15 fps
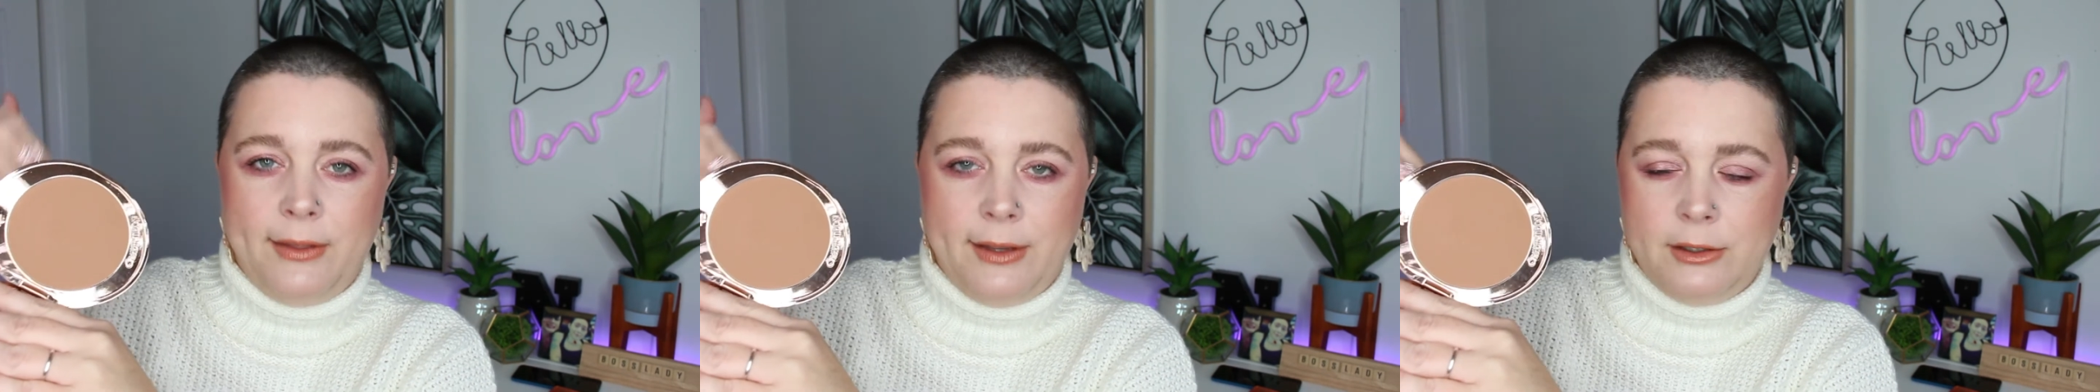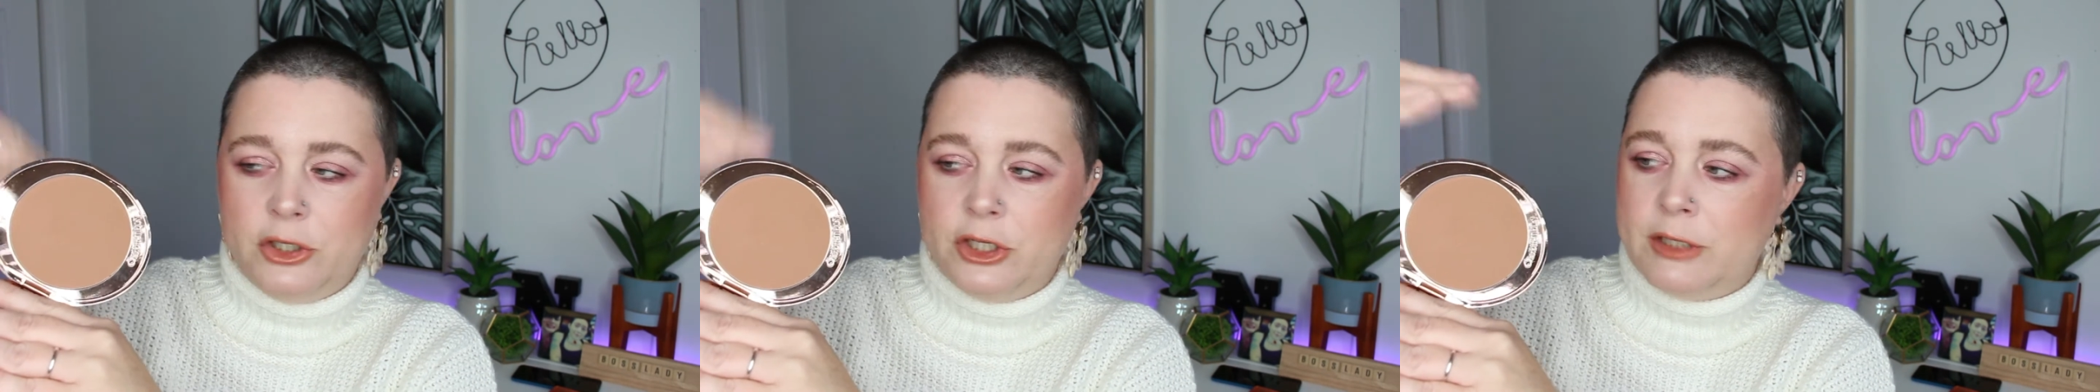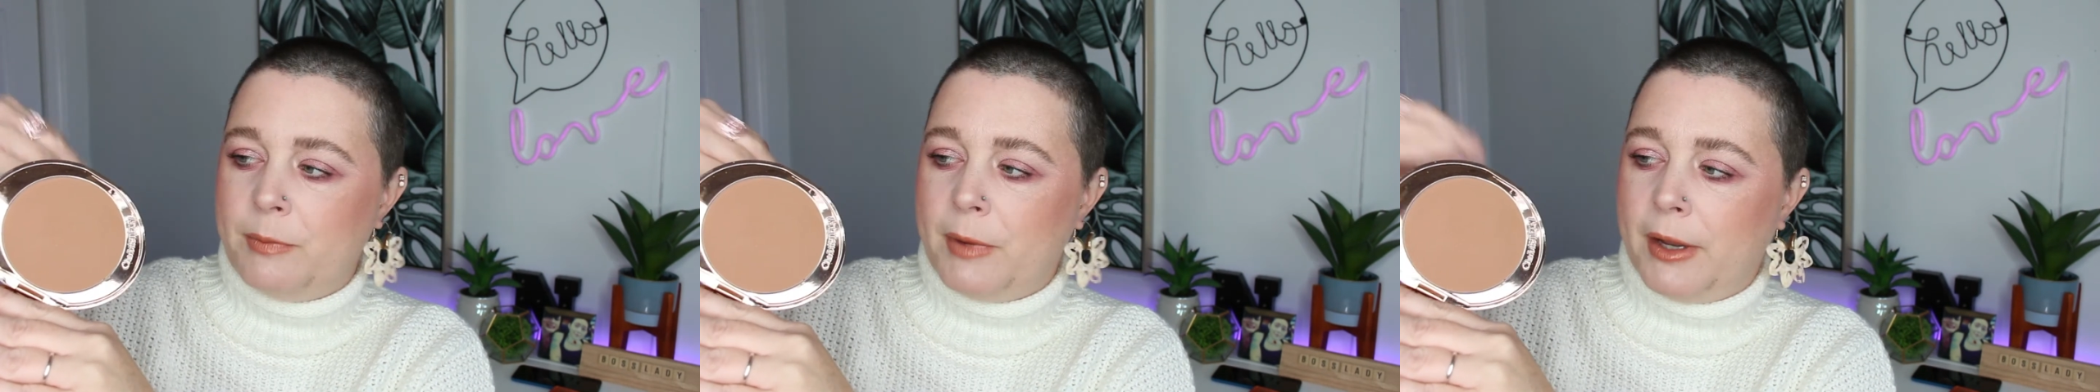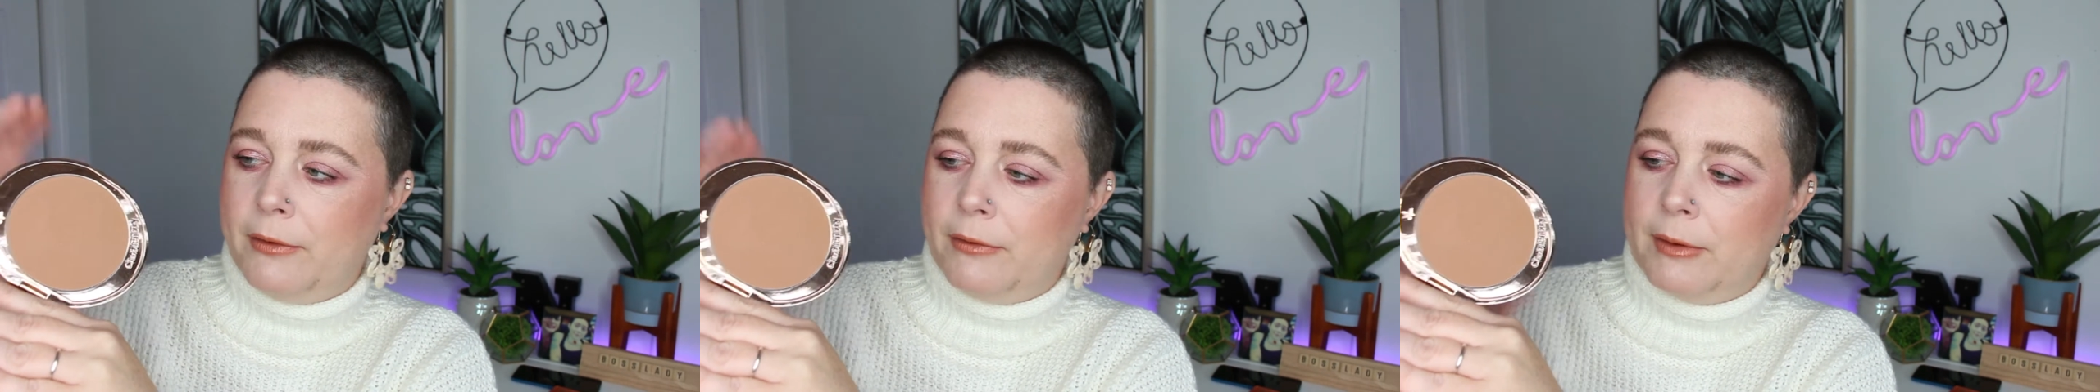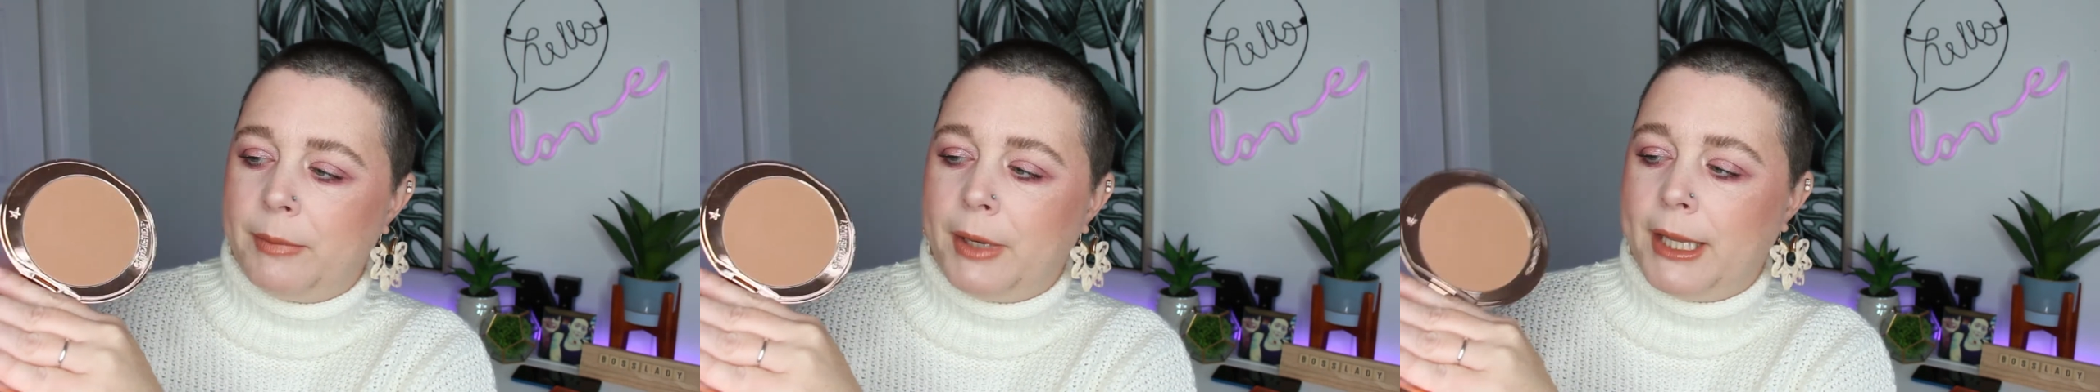then just buy the
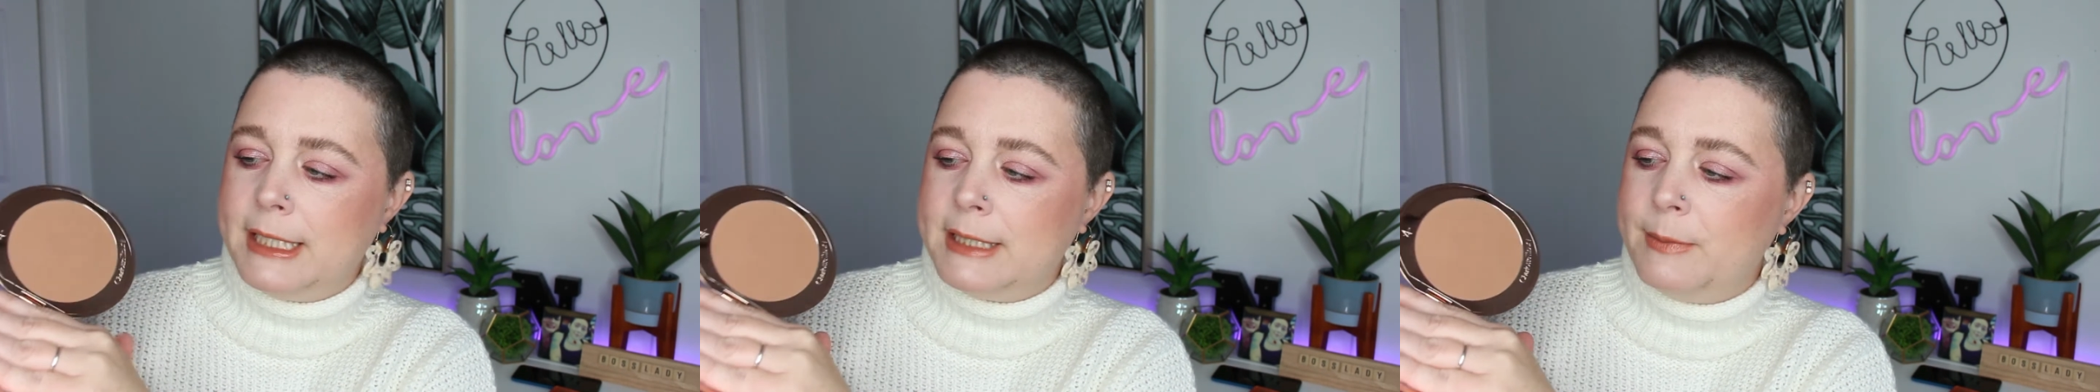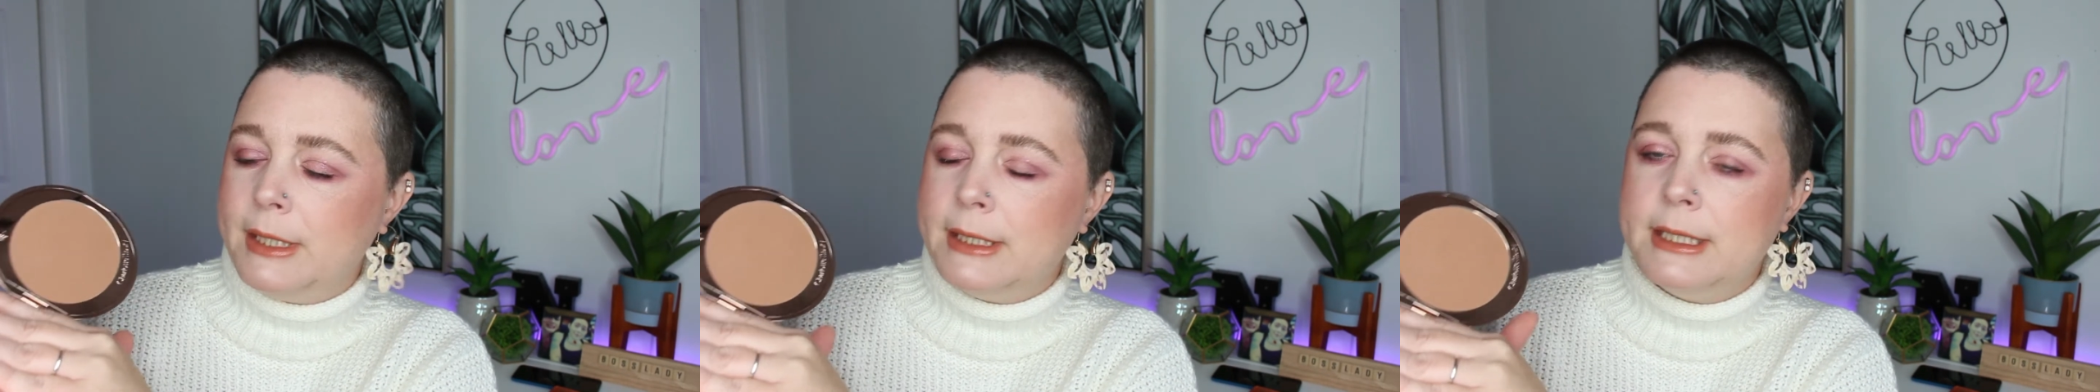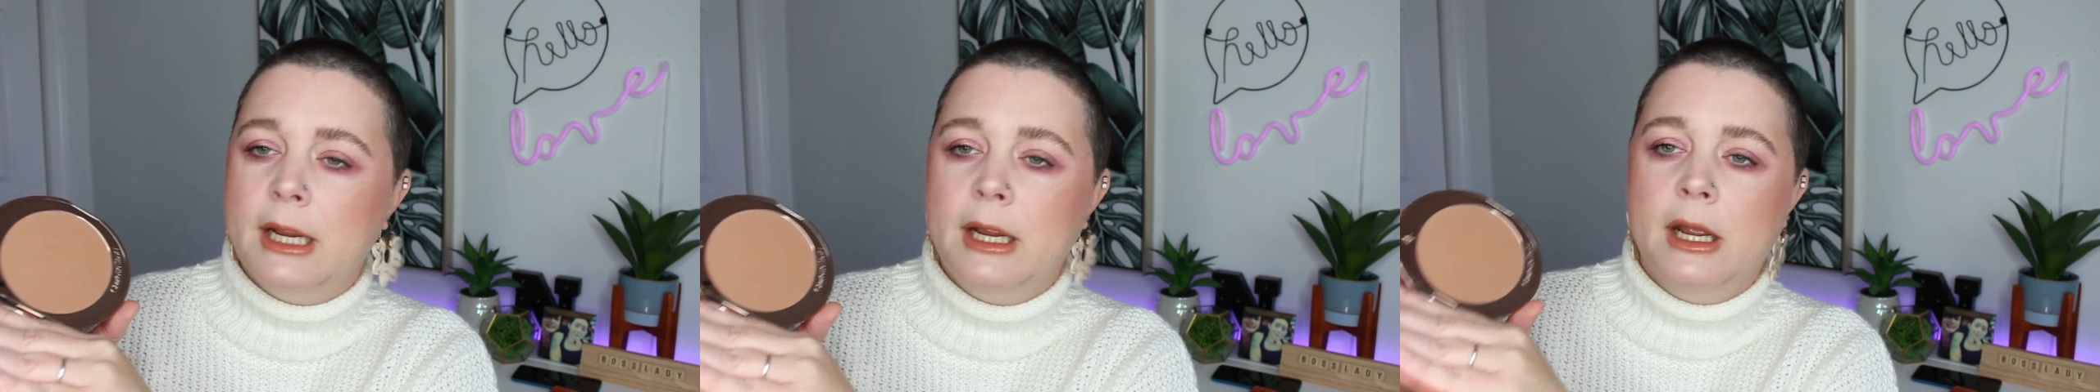replacement.